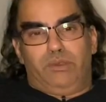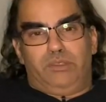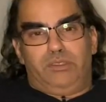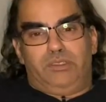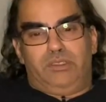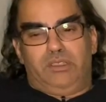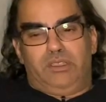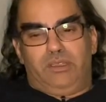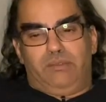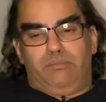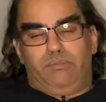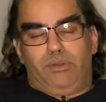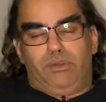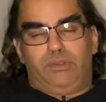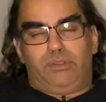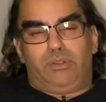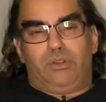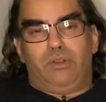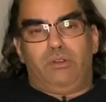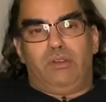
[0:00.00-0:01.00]
to
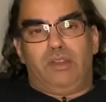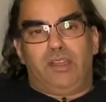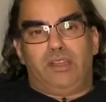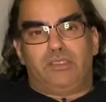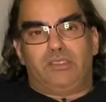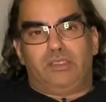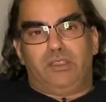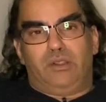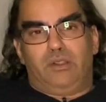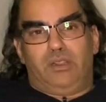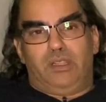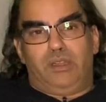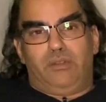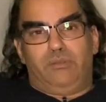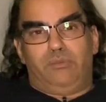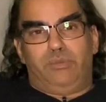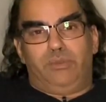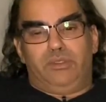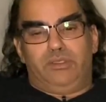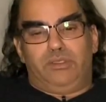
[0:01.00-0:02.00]
both coaxial
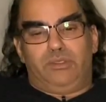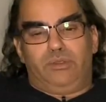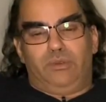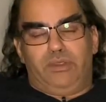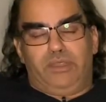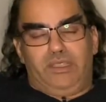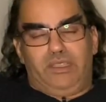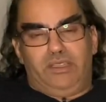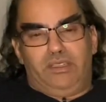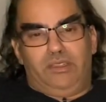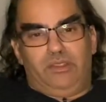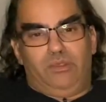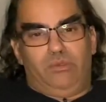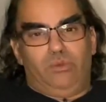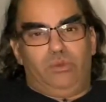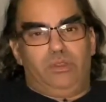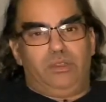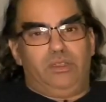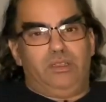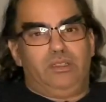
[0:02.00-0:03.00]
outputs going into the
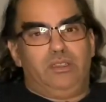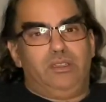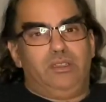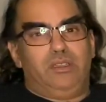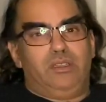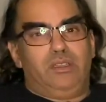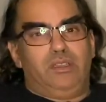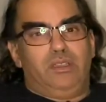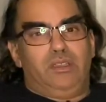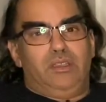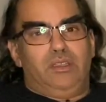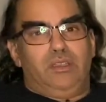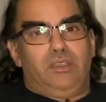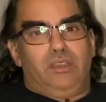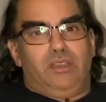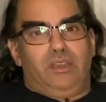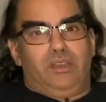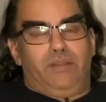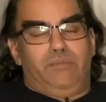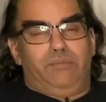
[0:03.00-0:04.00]
one
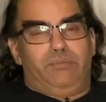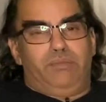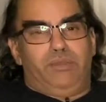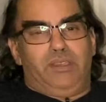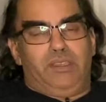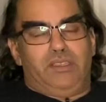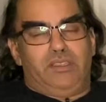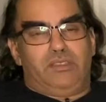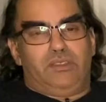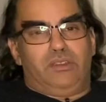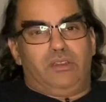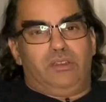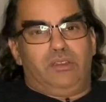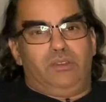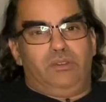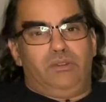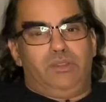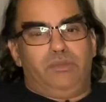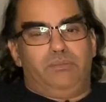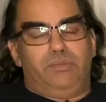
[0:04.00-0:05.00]
PS
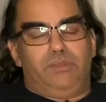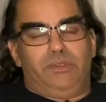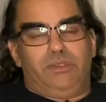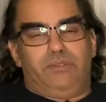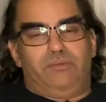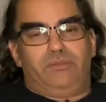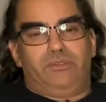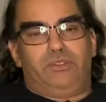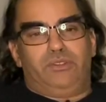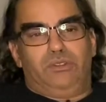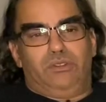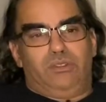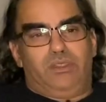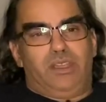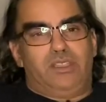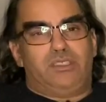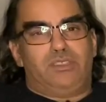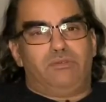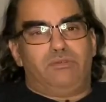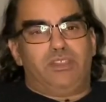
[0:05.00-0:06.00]
Audio input. So
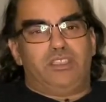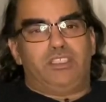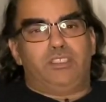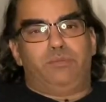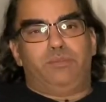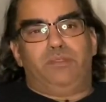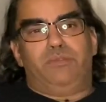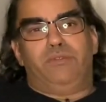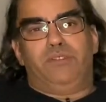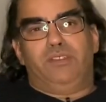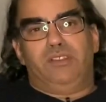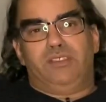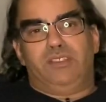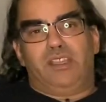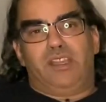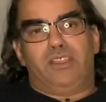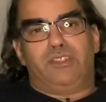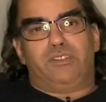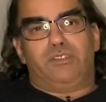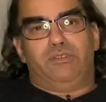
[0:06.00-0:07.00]
that's a recipe for
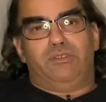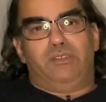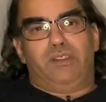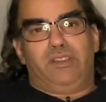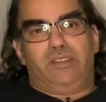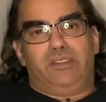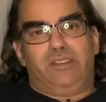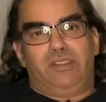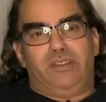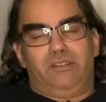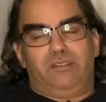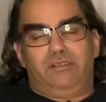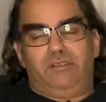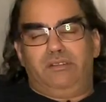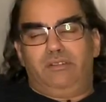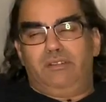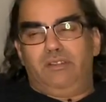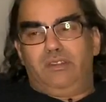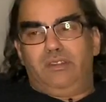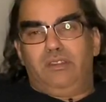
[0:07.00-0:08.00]
disaster right there.
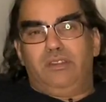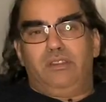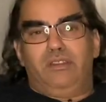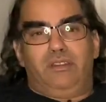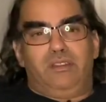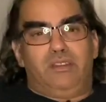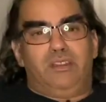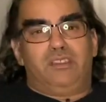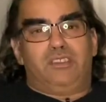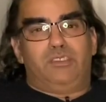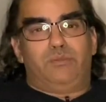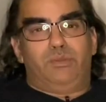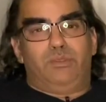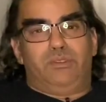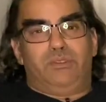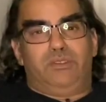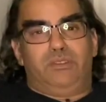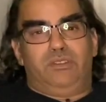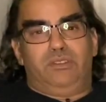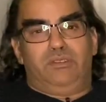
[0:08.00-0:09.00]
You're not
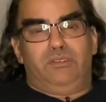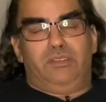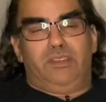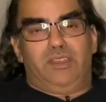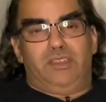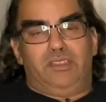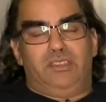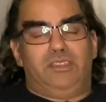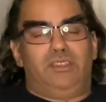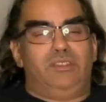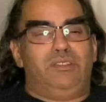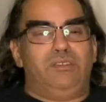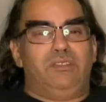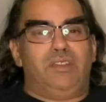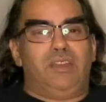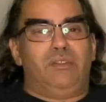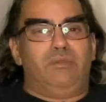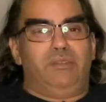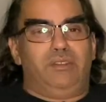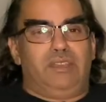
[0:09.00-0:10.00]
supposed to do that. You can do
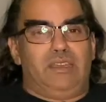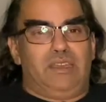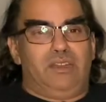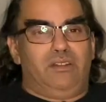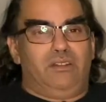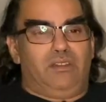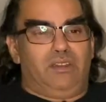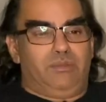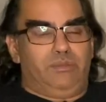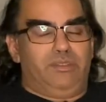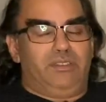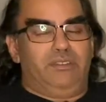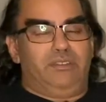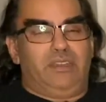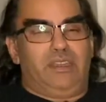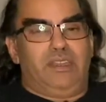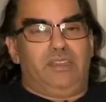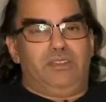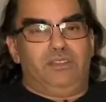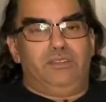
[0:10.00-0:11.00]
that with analog, but you
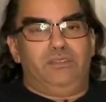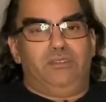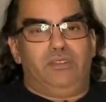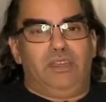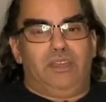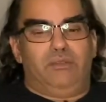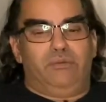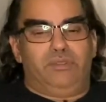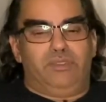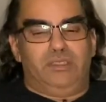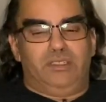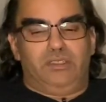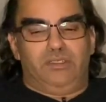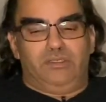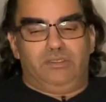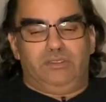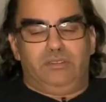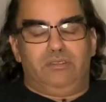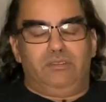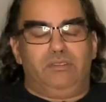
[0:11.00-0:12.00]
can't do that with
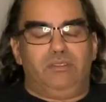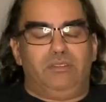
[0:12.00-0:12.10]
digital.